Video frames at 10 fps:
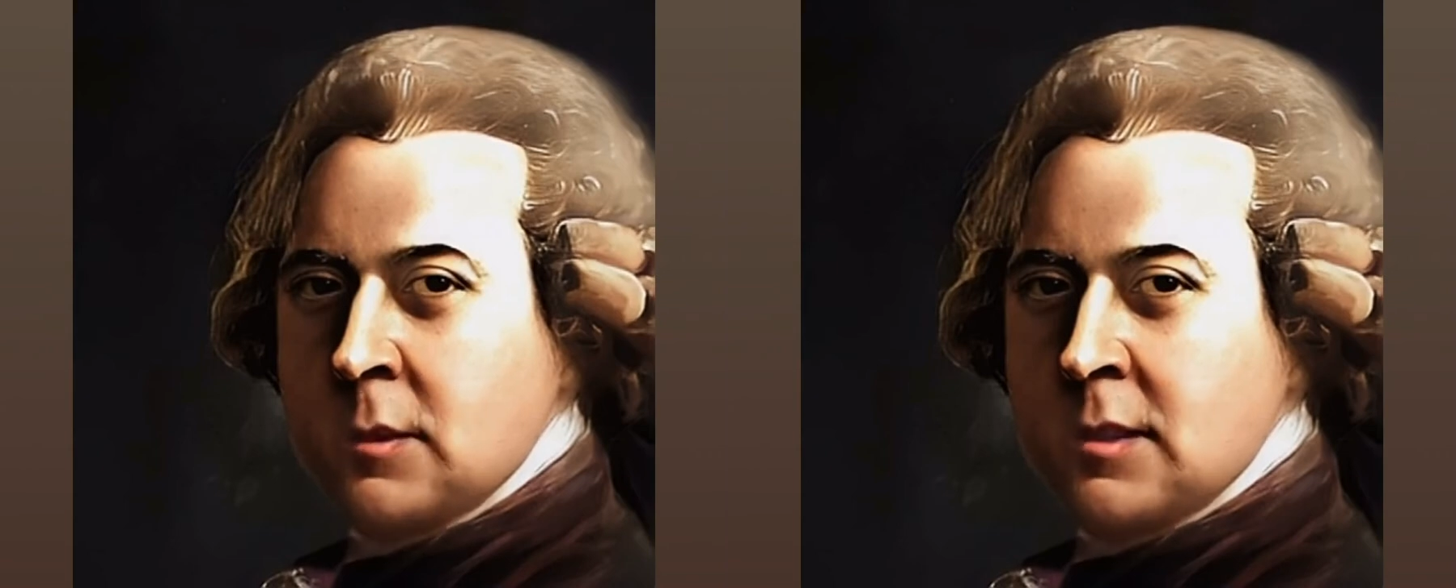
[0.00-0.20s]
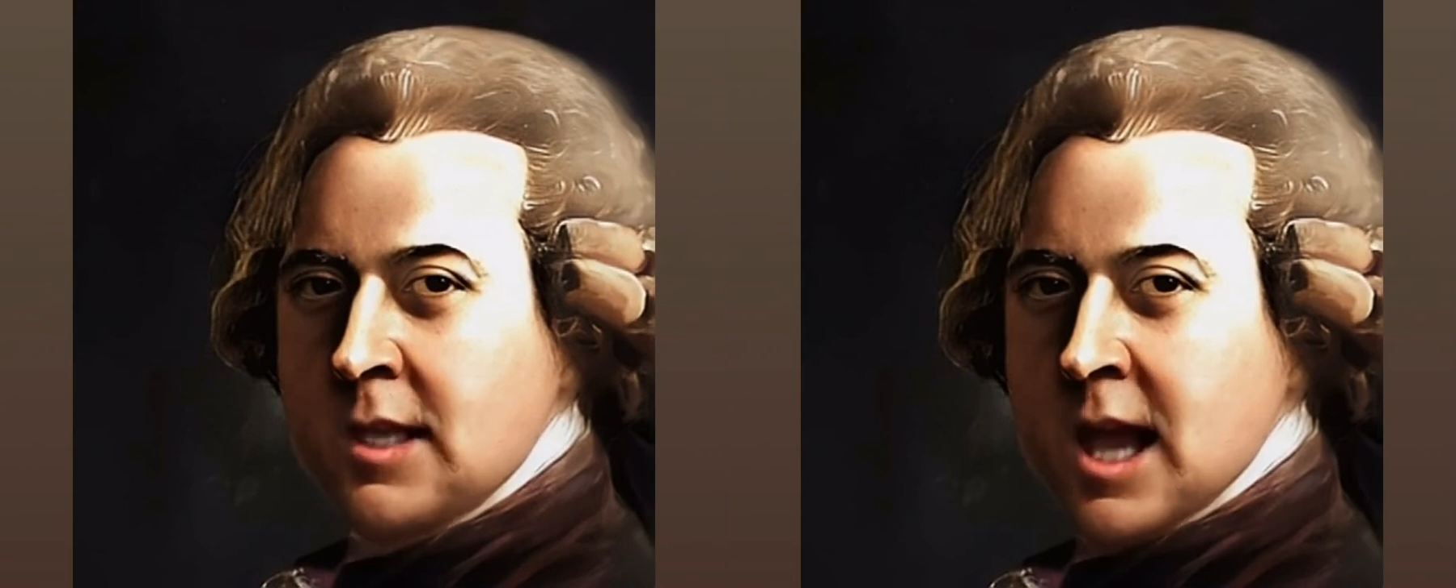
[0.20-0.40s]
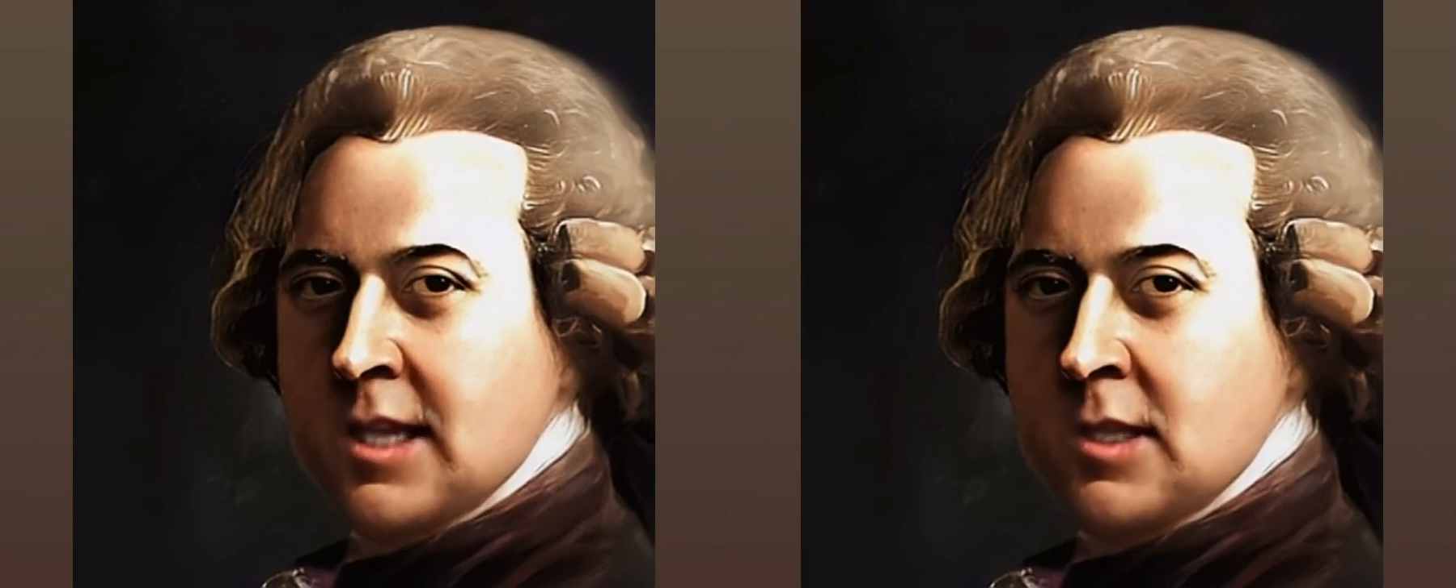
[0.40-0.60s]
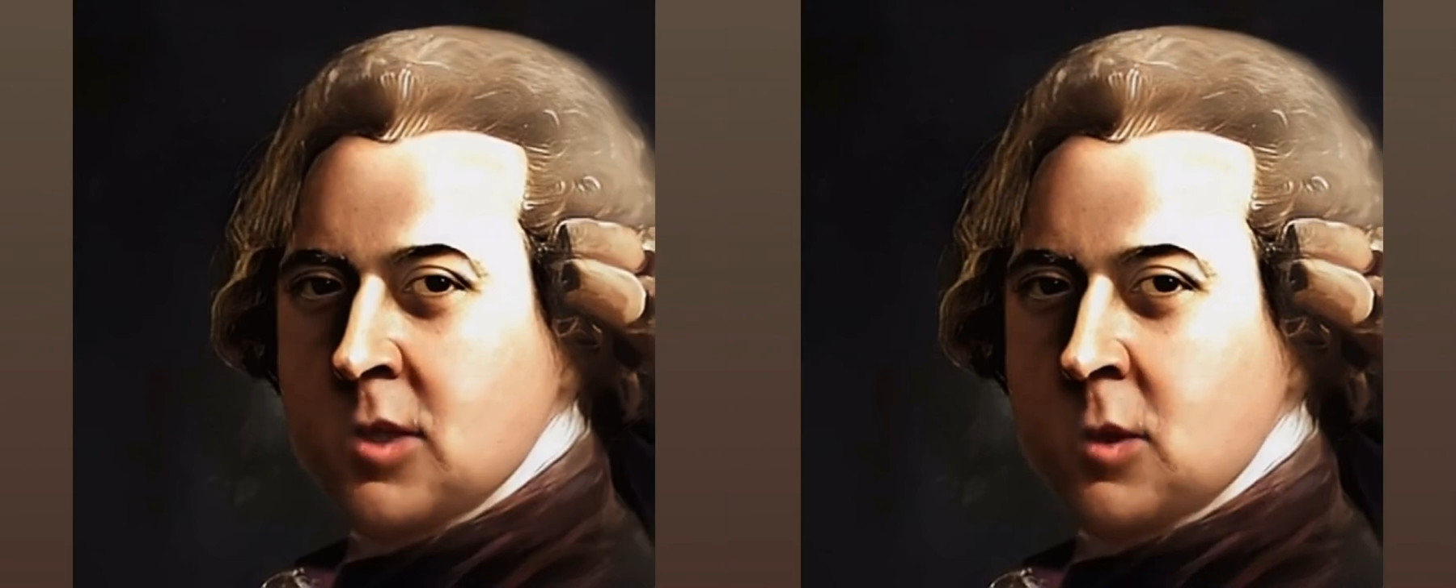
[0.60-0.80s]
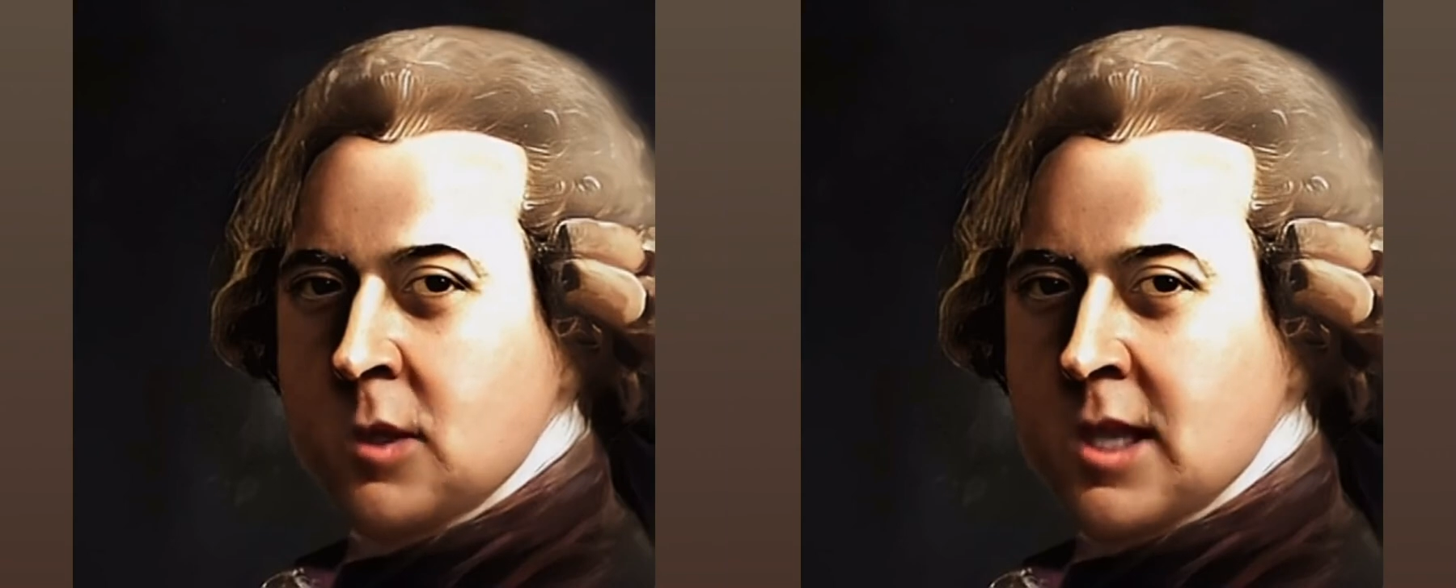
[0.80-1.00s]
like the
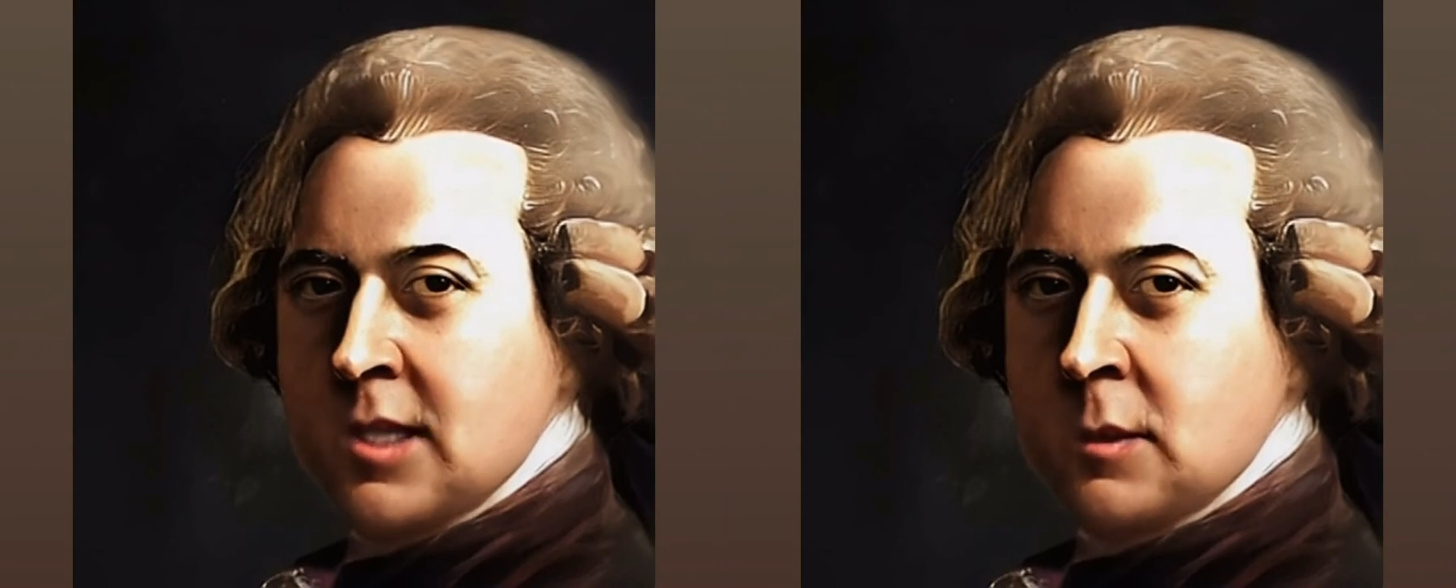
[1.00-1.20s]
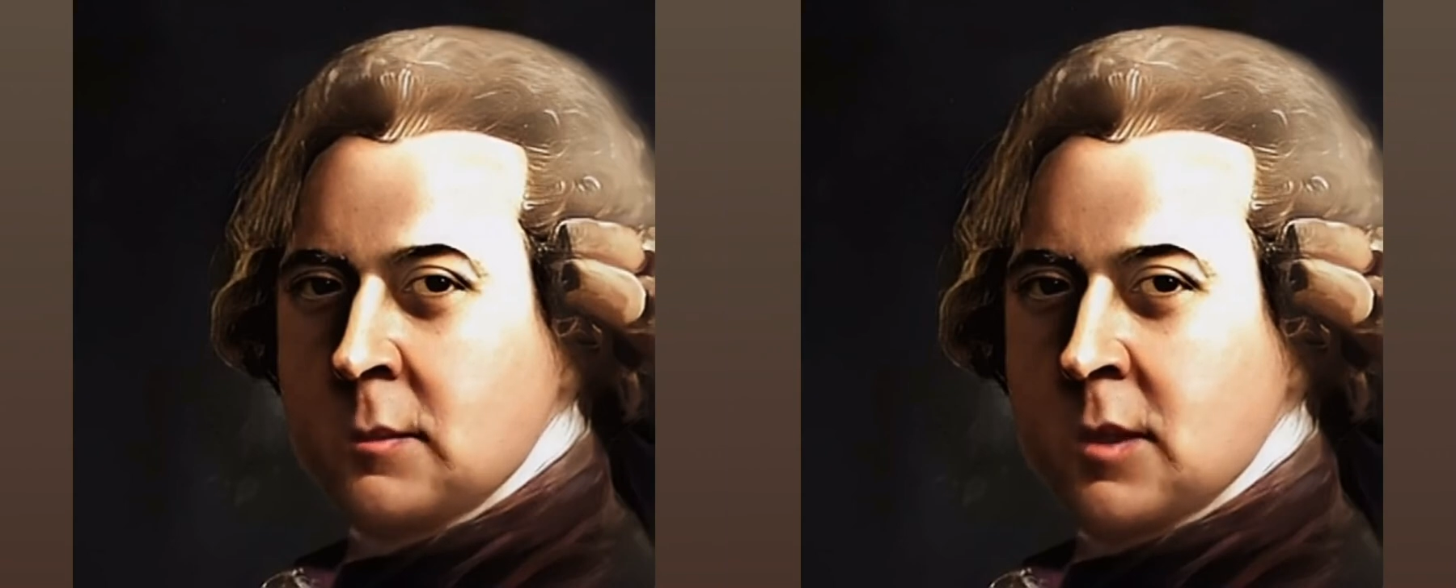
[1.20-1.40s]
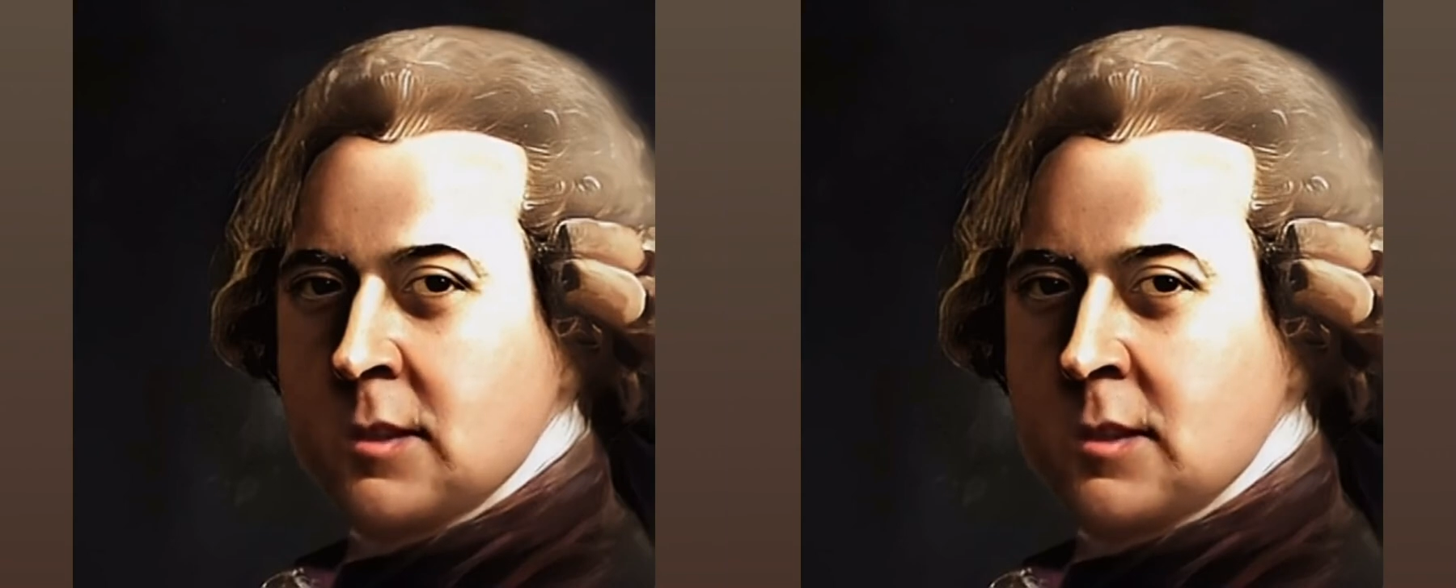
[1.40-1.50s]
Druidism,